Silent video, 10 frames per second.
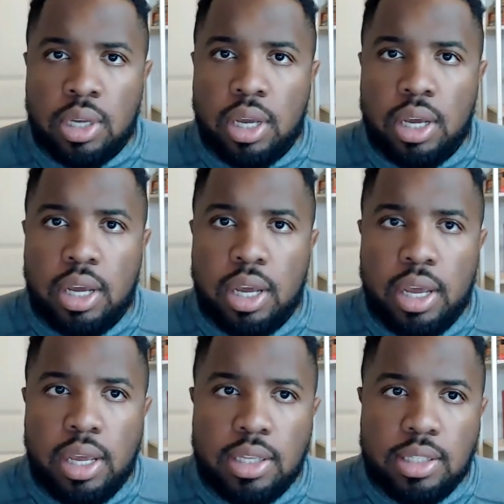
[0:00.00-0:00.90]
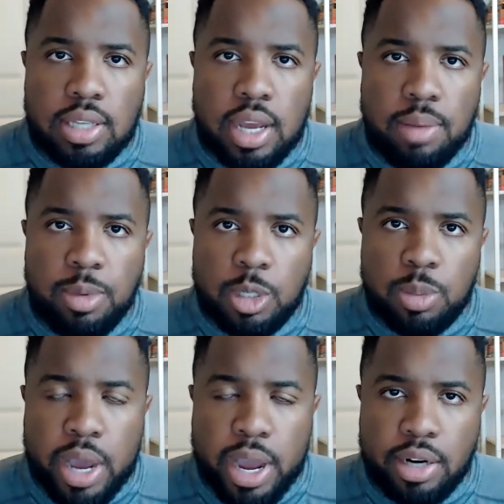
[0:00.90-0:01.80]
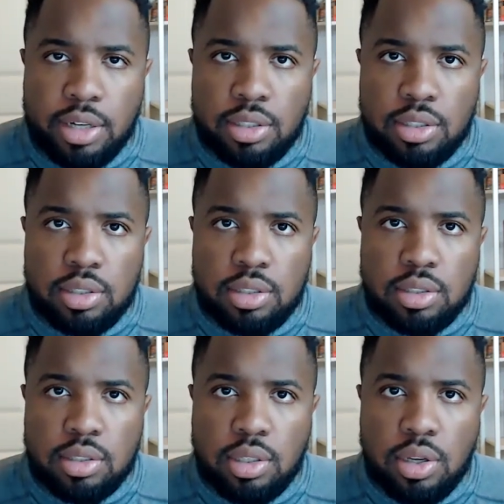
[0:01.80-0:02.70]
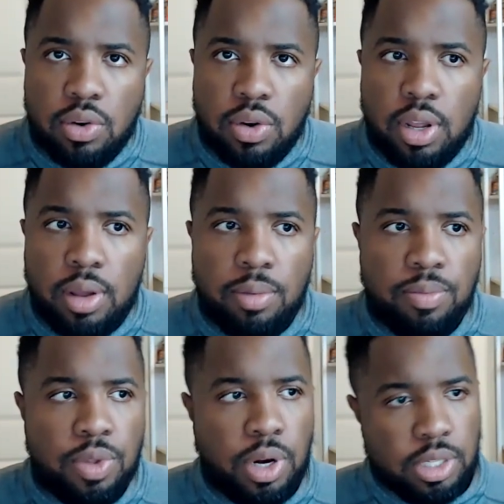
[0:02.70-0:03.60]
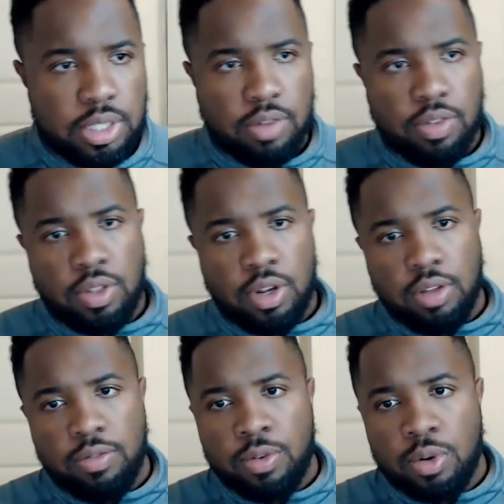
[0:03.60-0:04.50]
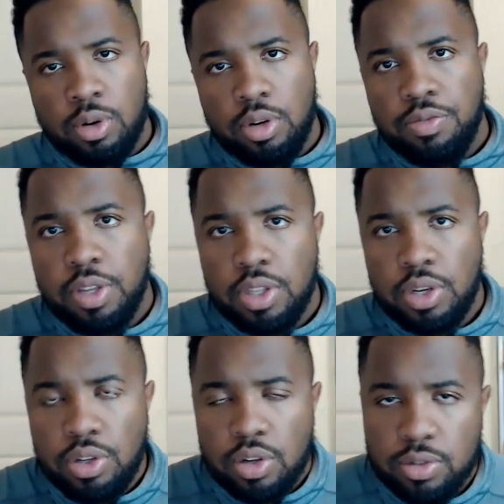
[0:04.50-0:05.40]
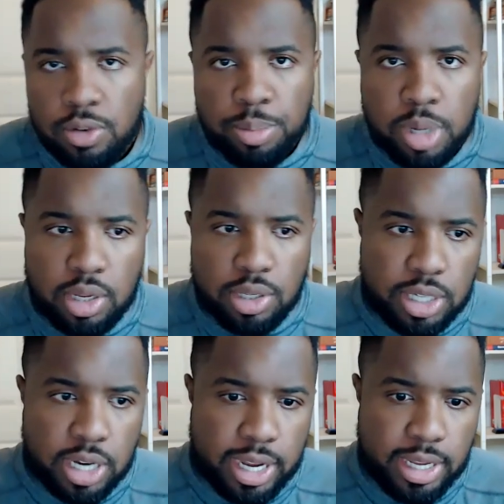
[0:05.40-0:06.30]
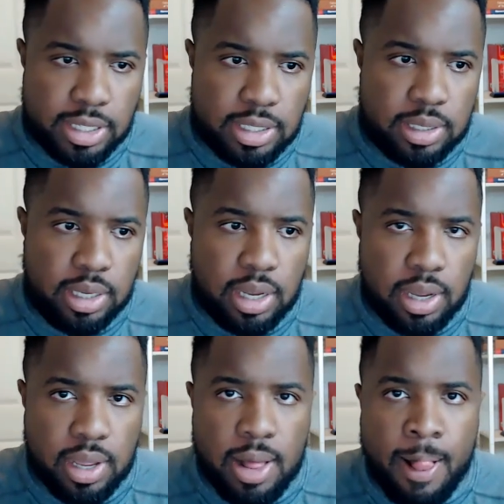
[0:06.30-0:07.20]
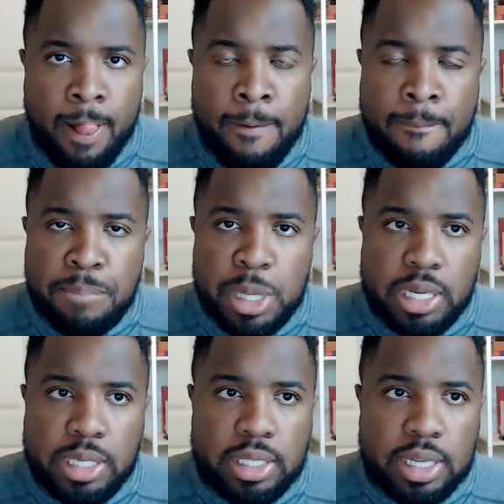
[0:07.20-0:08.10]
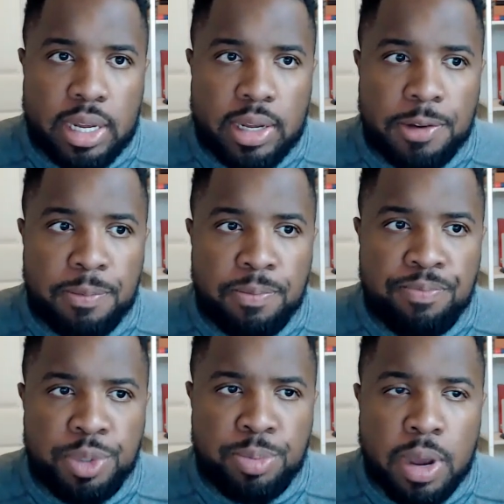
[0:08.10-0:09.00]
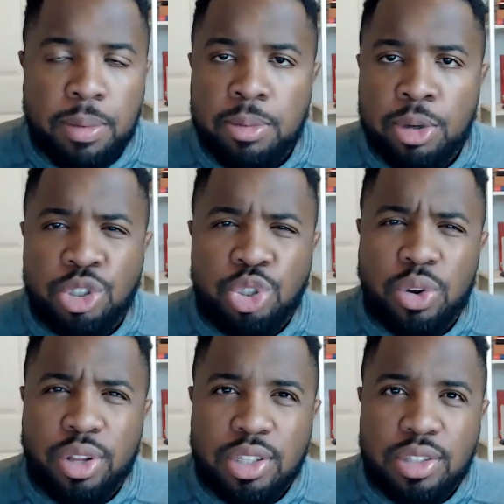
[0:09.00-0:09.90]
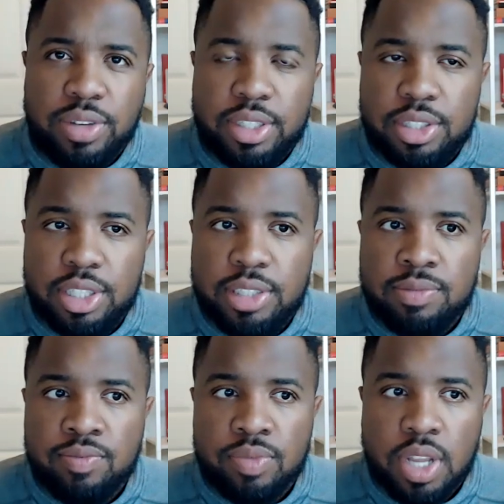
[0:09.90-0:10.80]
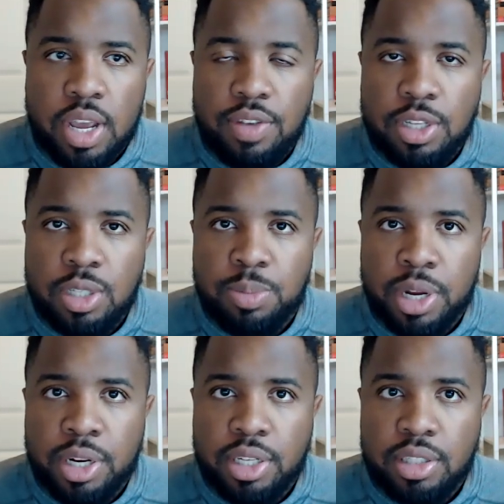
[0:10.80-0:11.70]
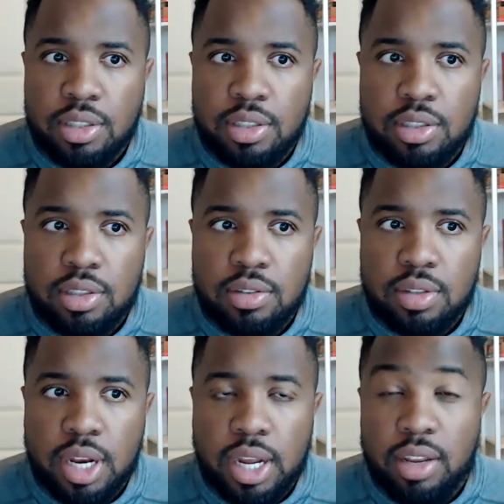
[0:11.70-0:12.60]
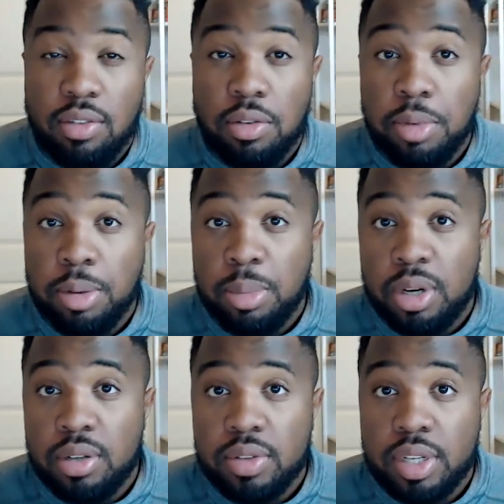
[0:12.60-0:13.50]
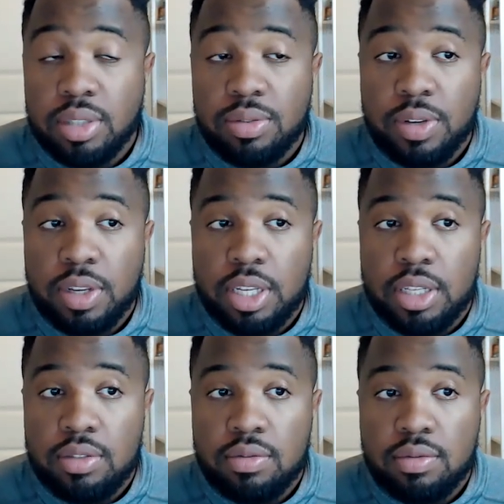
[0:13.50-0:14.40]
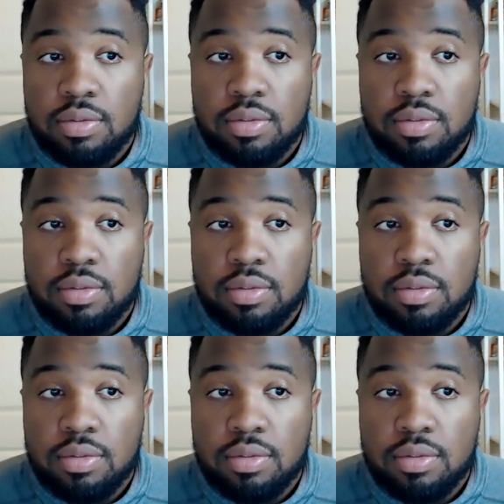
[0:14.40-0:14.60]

as time expires, going up 37-34, defeating the New York Football Giants. But it's probably the most joyless victory I've experienced that I can remember as a fan